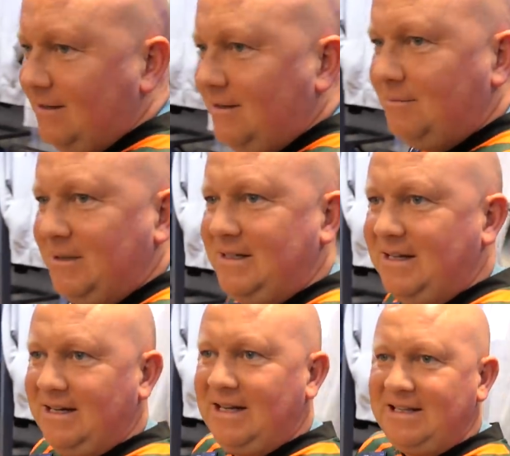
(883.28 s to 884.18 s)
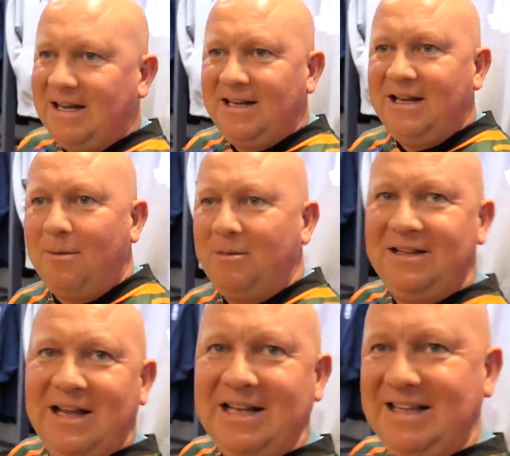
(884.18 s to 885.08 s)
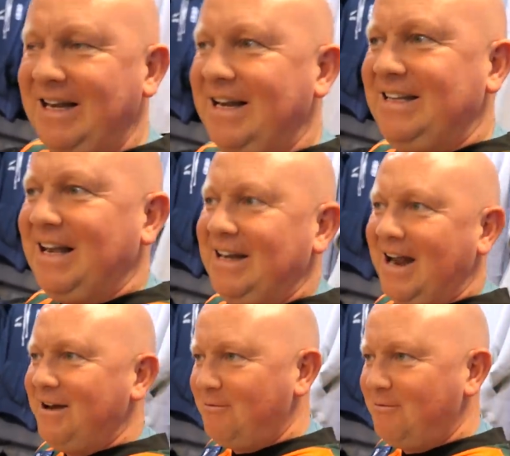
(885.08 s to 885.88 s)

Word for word: Well, but some it, people it may remember. It didn't, didn't